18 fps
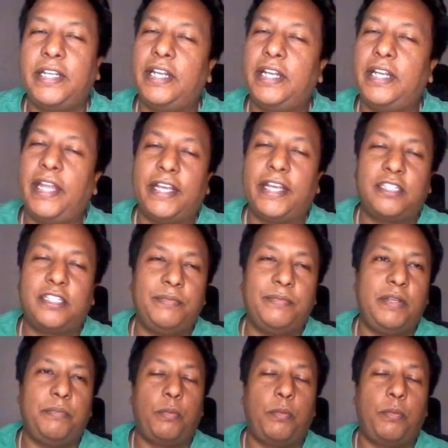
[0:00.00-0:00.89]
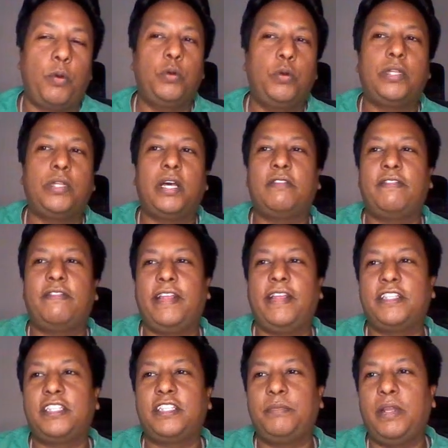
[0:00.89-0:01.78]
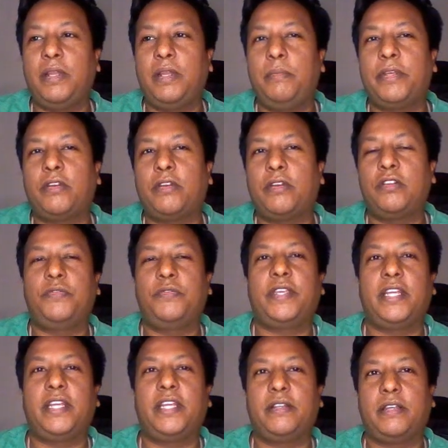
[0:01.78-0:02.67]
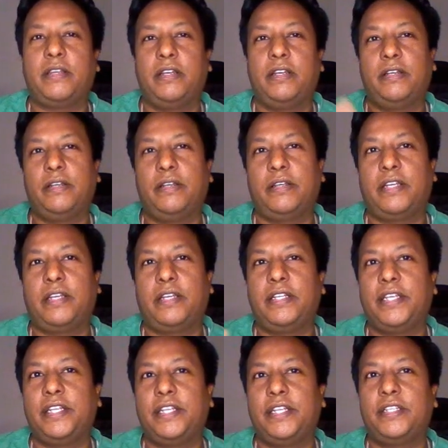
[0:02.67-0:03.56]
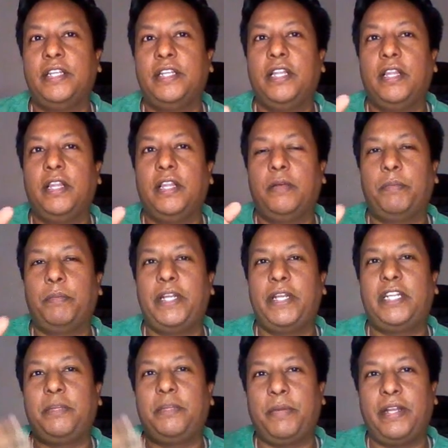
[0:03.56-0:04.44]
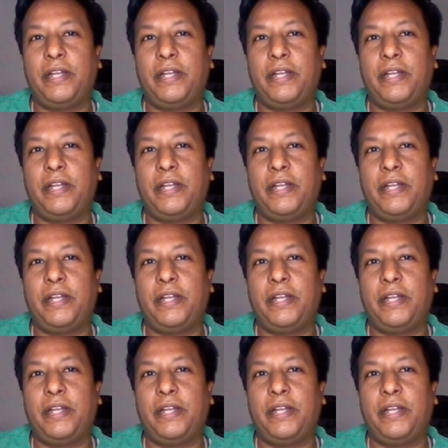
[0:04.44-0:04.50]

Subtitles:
and XML both are flexible because we can create multiple